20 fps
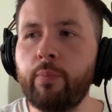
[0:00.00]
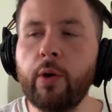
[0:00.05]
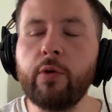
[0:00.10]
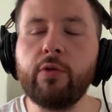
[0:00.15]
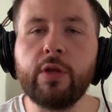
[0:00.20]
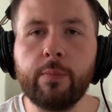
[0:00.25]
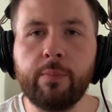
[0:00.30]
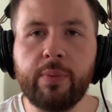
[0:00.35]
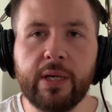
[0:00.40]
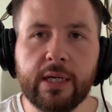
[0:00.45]

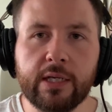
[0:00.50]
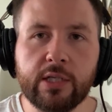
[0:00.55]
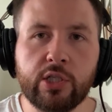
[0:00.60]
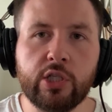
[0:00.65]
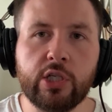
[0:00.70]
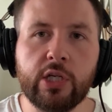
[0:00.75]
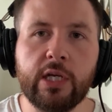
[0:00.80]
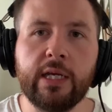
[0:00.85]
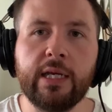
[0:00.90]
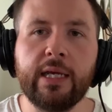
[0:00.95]
both at
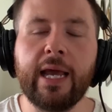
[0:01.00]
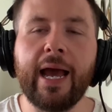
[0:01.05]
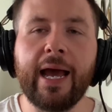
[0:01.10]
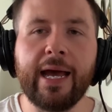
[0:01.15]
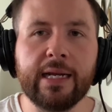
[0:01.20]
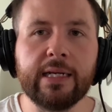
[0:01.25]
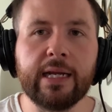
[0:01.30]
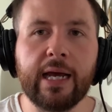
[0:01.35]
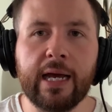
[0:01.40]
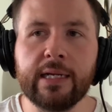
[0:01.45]
PSG
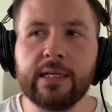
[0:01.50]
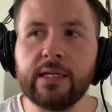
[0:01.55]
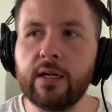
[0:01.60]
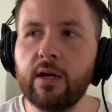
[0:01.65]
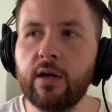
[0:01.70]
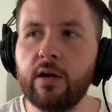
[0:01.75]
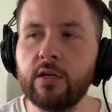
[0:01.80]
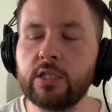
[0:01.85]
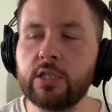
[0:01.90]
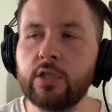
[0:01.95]
and at
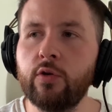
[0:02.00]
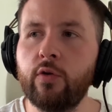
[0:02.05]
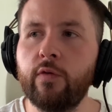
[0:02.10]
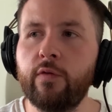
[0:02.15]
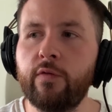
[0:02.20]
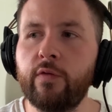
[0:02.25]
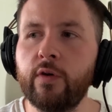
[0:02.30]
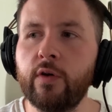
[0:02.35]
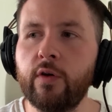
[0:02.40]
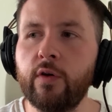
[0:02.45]
Arsenal
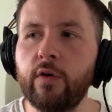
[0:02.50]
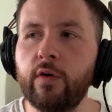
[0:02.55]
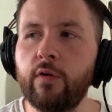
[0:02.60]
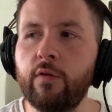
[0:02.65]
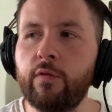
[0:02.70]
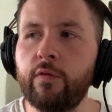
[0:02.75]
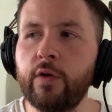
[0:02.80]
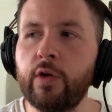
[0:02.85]
for